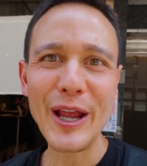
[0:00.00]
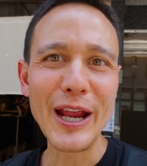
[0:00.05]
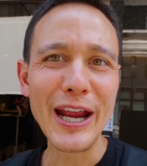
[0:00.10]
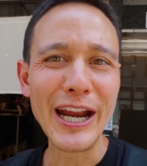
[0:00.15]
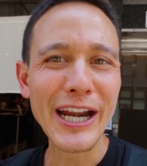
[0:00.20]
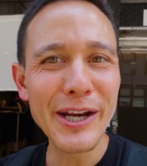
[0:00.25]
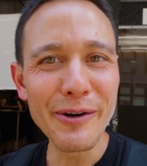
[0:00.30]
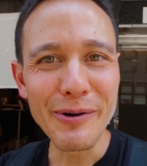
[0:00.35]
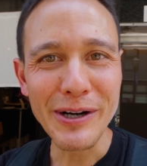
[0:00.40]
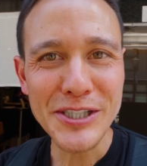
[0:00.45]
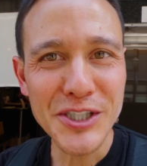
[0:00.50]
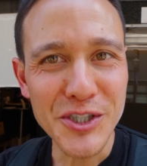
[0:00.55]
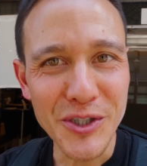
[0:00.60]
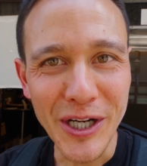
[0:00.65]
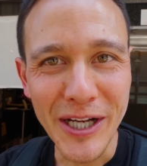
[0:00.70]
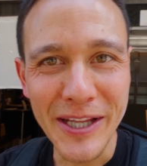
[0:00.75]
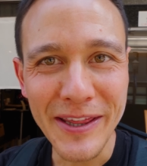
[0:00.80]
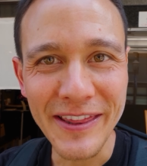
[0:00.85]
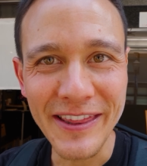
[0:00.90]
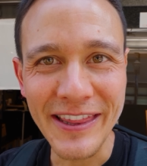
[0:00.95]
Any
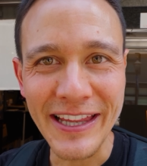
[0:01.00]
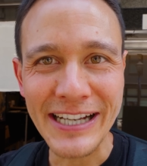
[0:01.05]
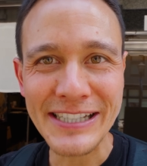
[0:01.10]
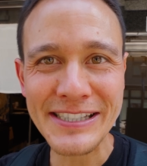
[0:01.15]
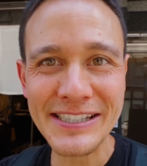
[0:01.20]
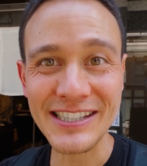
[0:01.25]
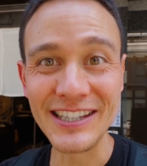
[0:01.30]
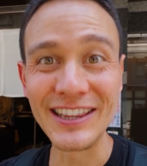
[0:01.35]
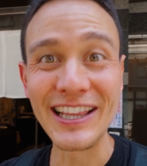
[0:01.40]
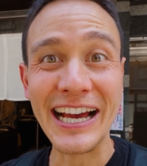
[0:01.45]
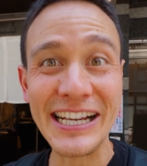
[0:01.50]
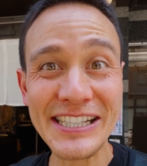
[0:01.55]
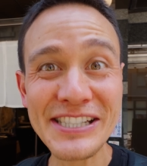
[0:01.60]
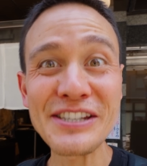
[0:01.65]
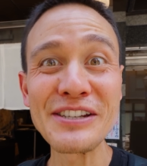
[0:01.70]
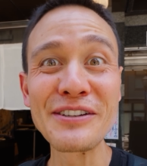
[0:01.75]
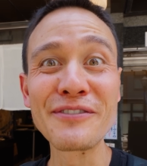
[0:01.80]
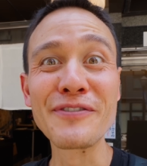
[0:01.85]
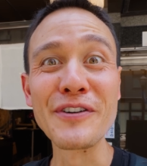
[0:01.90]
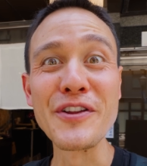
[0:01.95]
restaurant that's
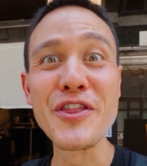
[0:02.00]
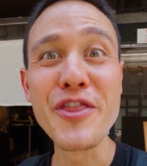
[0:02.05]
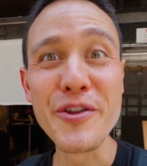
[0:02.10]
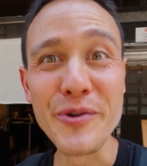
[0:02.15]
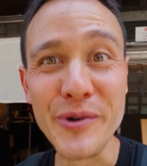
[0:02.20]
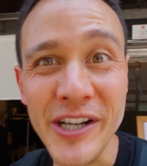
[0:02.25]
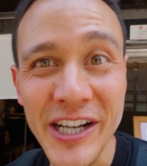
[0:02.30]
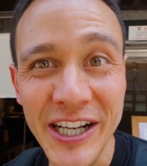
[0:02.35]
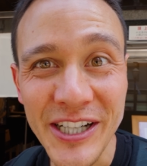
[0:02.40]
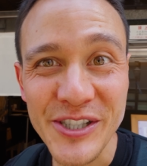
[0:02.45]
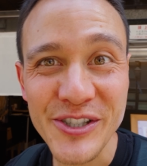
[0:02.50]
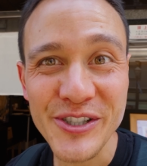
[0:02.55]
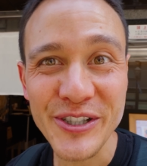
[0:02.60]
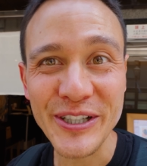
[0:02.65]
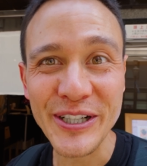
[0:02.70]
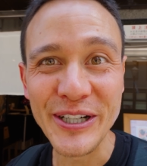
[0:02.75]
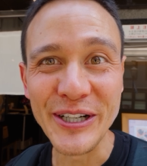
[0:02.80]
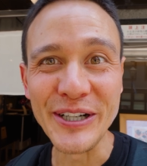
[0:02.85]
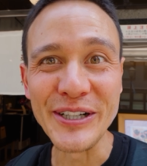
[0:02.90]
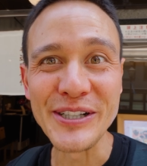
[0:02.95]
lasted for
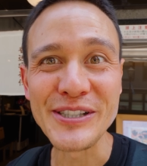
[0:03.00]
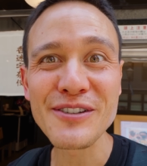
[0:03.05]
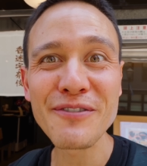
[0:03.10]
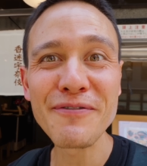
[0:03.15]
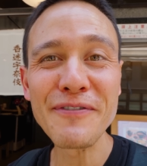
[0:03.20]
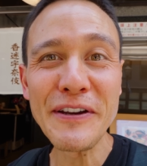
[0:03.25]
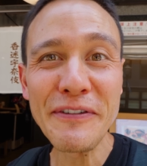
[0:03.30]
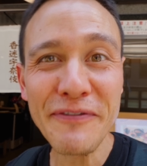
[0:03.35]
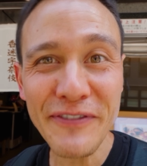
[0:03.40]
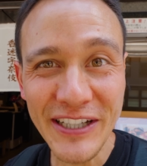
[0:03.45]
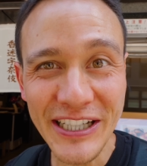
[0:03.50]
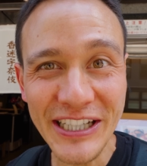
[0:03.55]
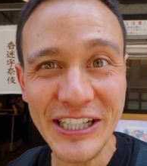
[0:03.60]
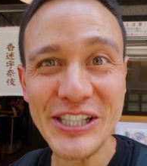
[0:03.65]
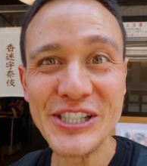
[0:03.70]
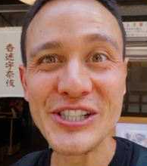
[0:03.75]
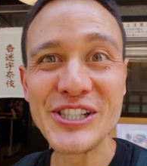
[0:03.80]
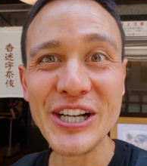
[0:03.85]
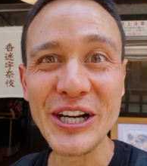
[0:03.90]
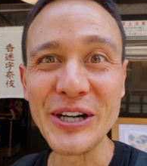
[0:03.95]
300 years,
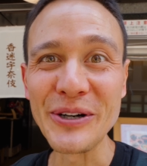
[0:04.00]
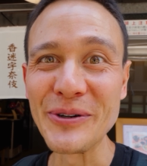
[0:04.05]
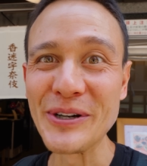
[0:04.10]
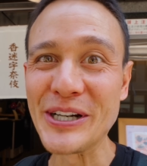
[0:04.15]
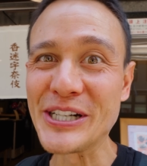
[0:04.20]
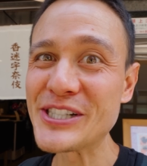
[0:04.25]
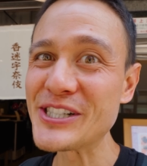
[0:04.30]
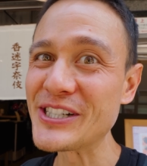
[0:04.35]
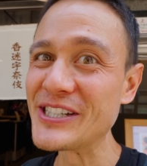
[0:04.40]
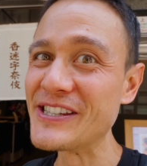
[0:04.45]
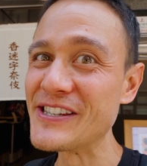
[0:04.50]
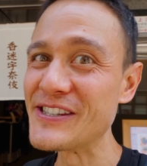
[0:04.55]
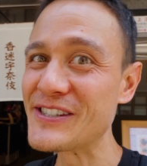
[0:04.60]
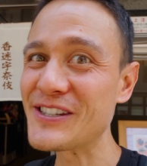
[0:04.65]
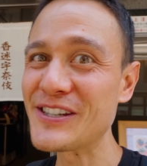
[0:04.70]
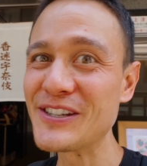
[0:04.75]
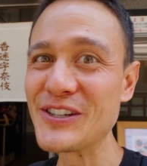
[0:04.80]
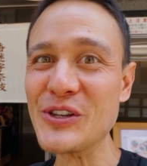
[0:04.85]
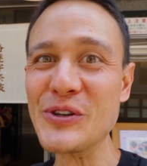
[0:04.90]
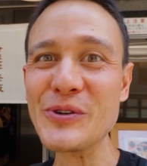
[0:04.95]
15
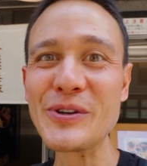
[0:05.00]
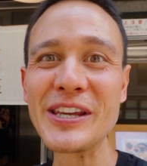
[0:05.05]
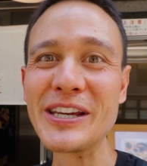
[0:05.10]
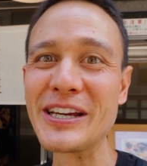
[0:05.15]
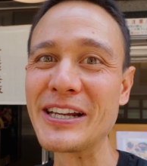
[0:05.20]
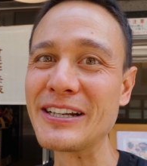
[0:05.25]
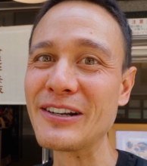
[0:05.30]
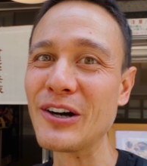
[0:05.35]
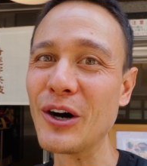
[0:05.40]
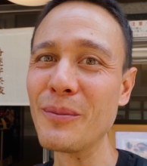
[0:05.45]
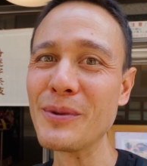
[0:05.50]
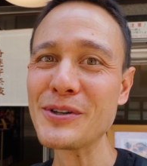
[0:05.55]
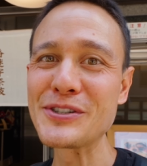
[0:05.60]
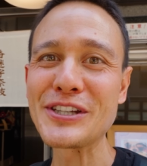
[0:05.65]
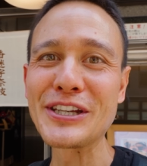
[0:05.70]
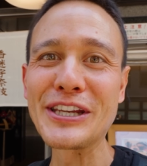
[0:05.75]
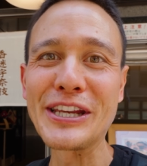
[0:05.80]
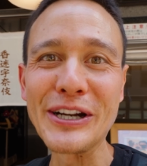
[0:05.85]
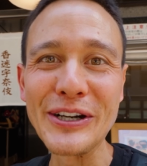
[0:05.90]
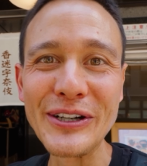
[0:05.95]
generations, you can
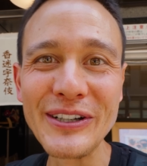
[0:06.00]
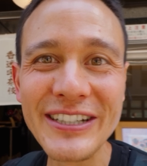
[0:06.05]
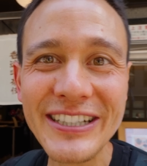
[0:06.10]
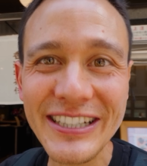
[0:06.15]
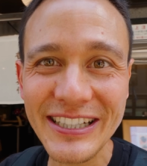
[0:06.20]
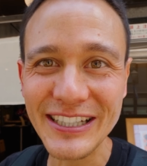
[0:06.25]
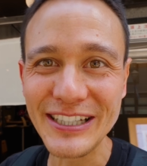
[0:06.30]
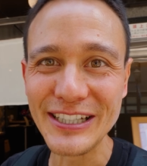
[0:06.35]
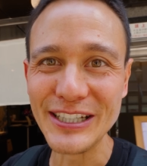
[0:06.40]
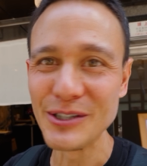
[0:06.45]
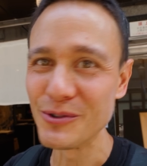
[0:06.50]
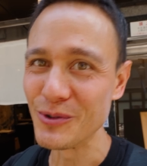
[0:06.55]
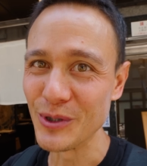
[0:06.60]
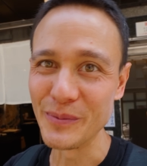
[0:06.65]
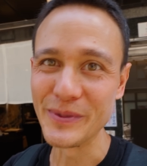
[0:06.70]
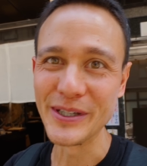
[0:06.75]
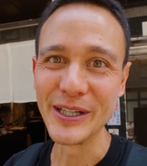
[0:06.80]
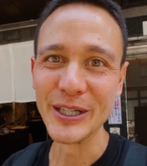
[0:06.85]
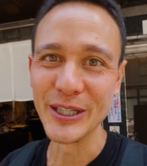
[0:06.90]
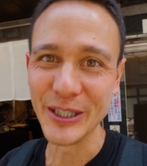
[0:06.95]
almost guarantee will
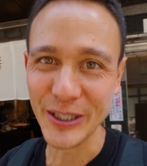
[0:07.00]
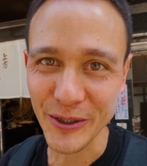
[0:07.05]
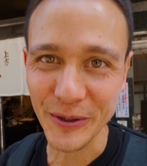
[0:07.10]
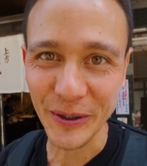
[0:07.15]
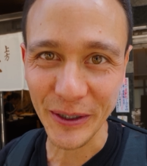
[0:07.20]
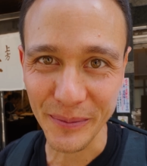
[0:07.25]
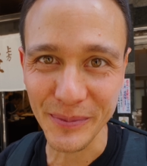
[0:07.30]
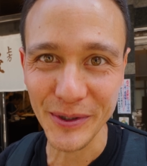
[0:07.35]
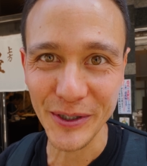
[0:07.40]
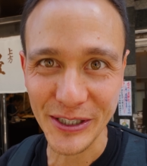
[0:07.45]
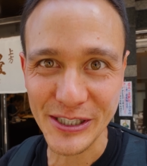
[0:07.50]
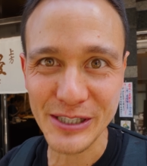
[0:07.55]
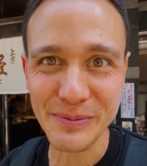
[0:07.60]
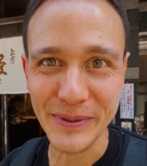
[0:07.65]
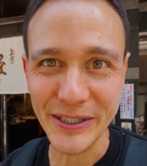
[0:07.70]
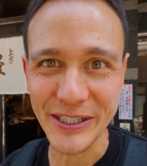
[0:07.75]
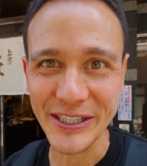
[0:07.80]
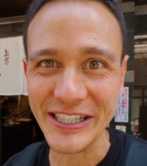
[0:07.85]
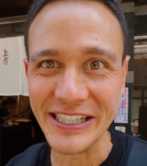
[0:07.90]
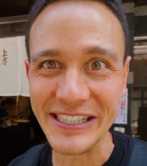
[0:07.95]
be an incredible
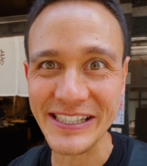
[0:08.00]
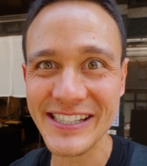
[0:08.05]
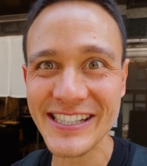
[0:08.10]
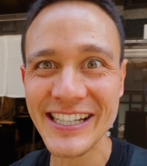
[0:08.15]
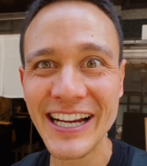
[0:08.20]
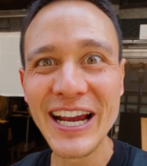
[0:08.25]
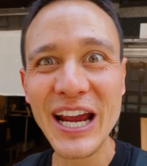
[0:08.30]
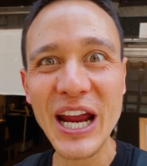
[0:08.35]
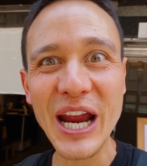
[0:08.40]
experience.